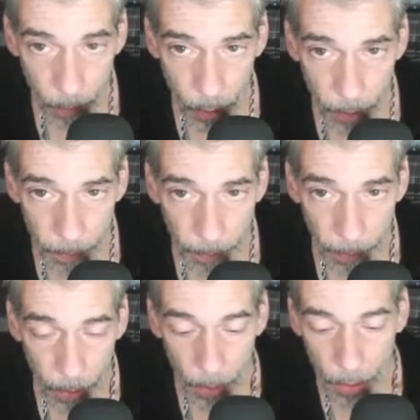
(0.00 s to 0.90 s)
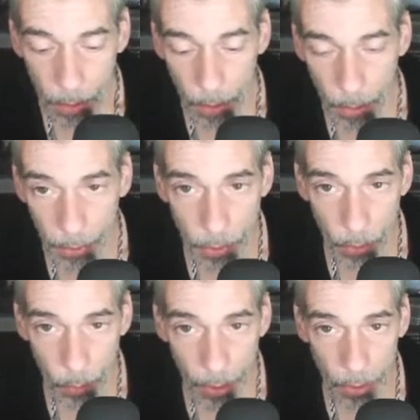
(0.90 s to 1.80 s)
All right. And so
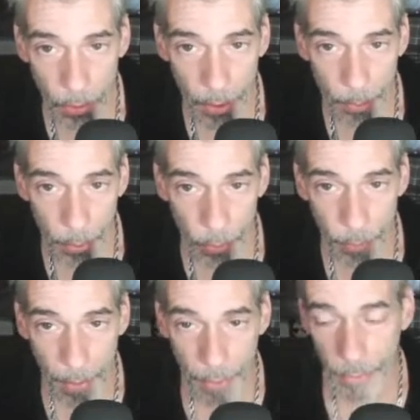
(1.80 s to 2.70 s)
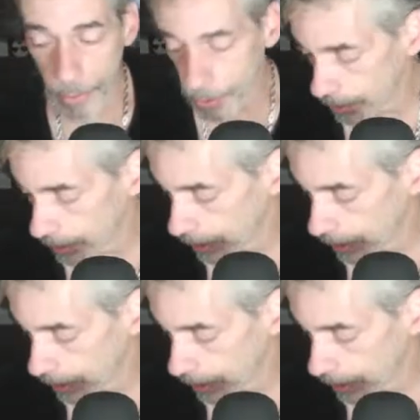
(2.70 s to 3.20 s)
we're going to look at both methods.